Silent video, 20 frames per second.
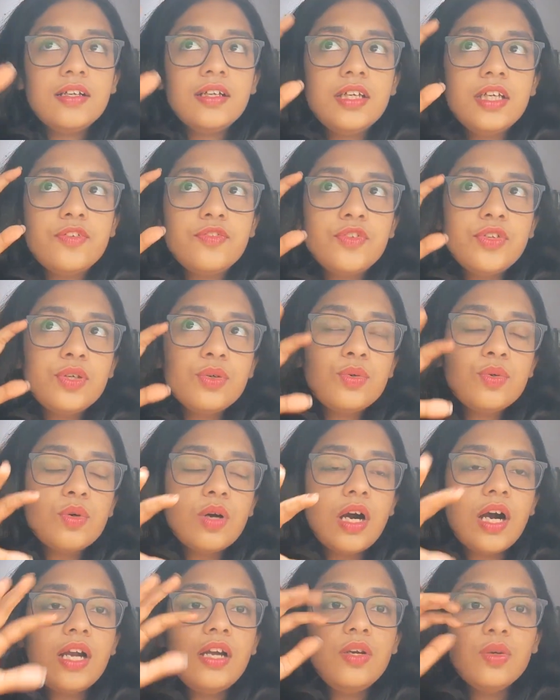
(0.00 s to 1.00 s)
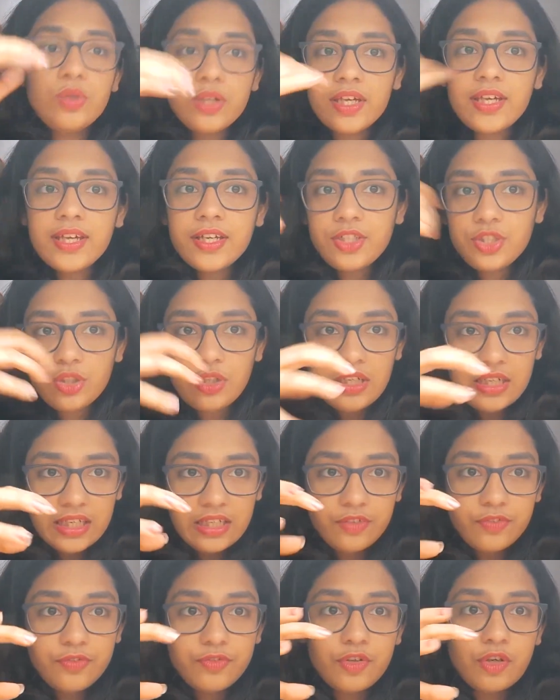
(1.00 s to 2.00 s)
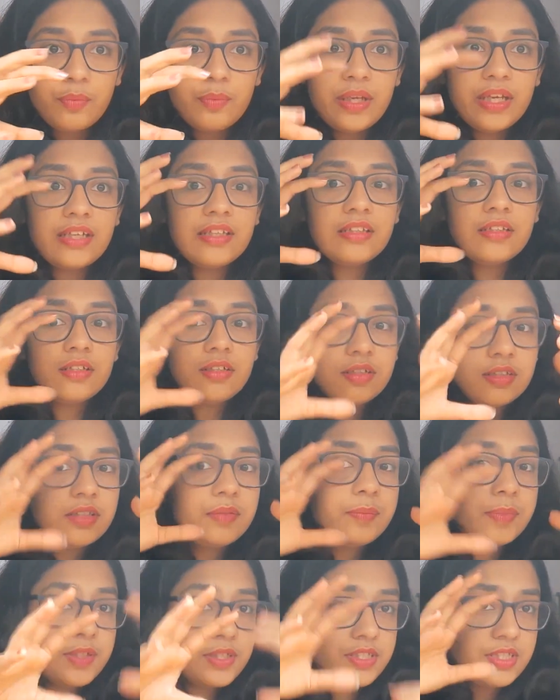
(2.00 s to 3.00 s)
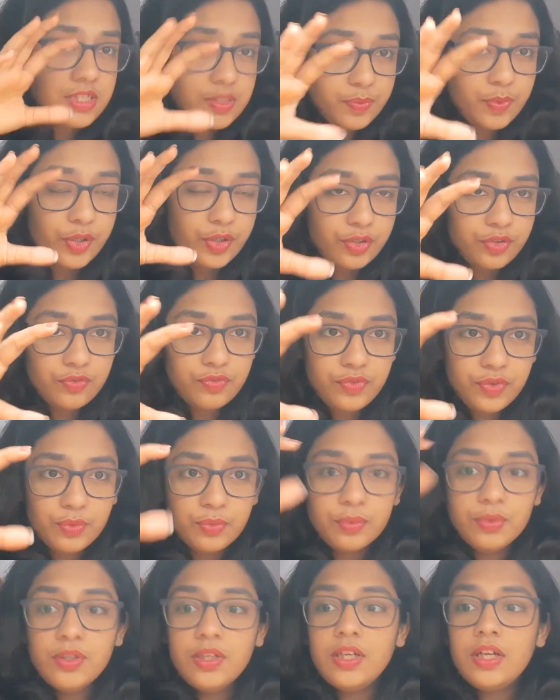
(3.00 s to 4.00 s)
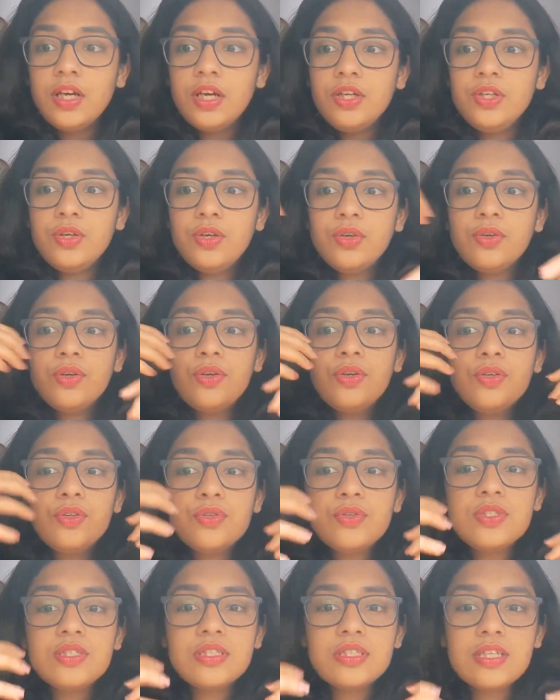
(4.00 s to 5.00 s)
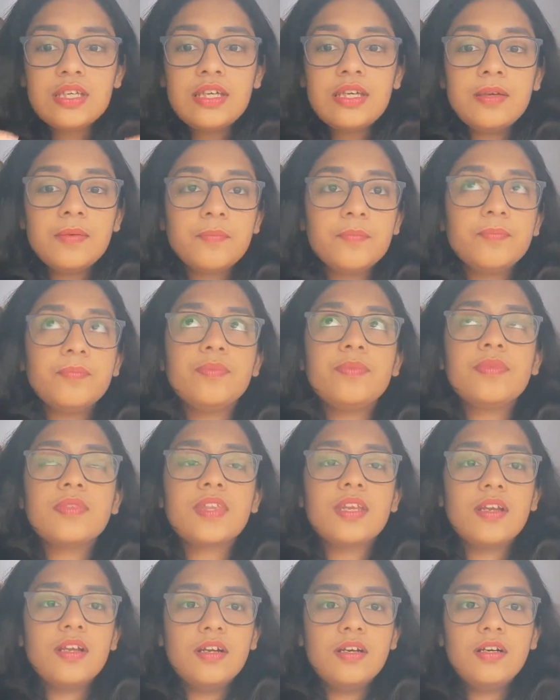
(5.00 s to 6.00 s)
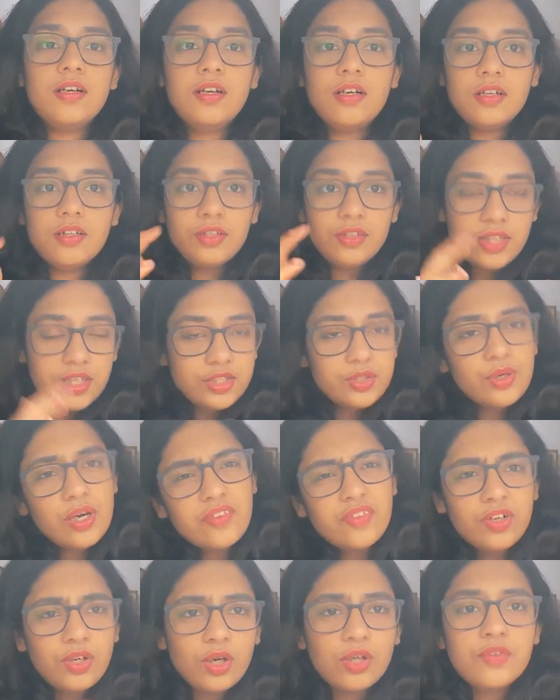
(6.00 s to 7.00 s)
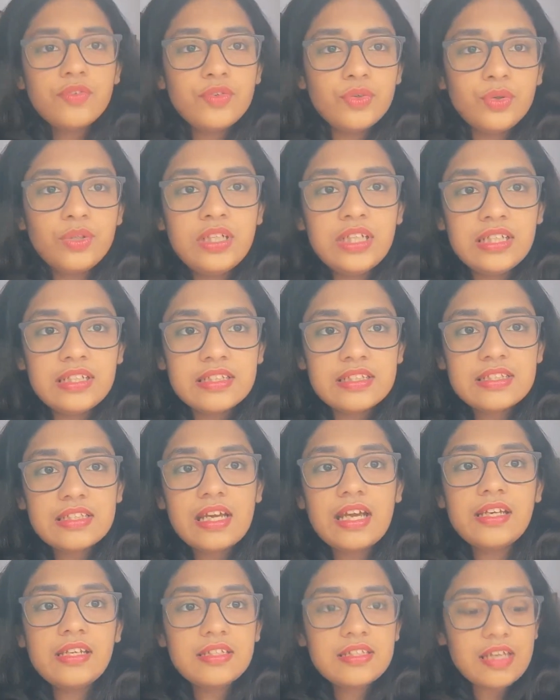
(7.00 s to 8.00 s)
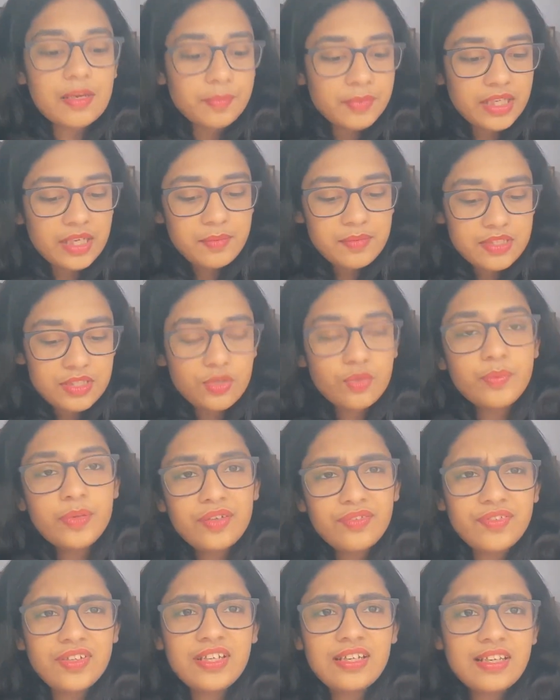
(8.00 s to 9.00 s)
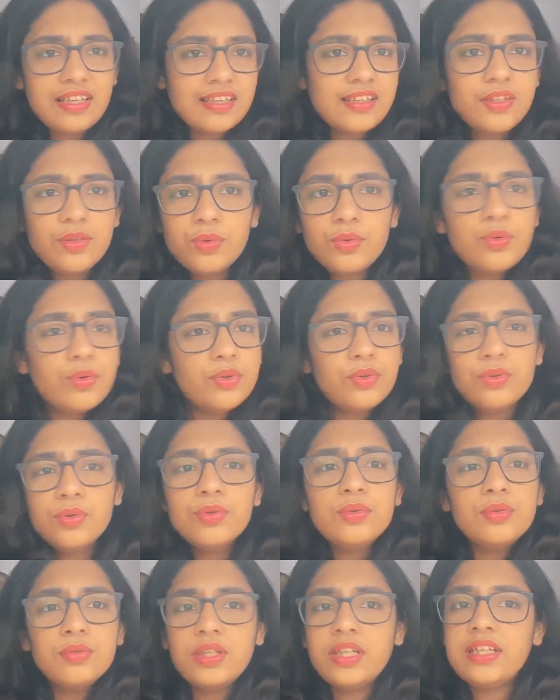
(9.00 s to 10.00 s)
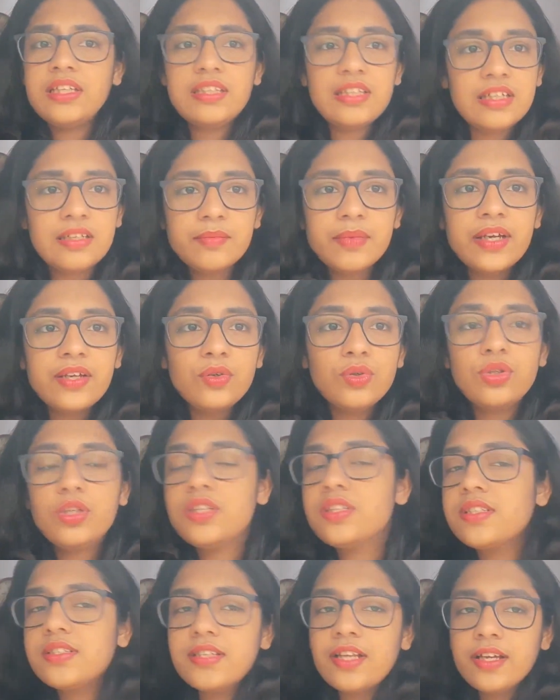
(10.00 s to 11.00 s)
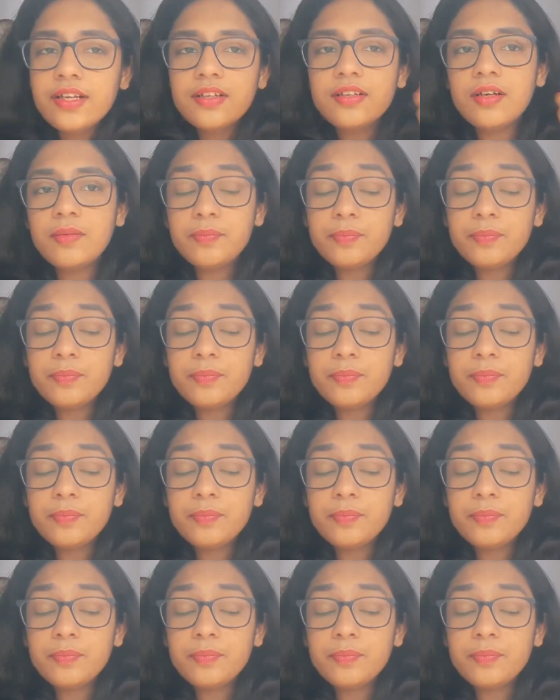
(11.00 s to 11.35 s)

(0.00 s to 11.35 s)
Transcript: If you are looking at your life from like a third person's point of view, you're going to see that you have a lot of routines, and sometimes you may feel like you don't do anything by routines. It's like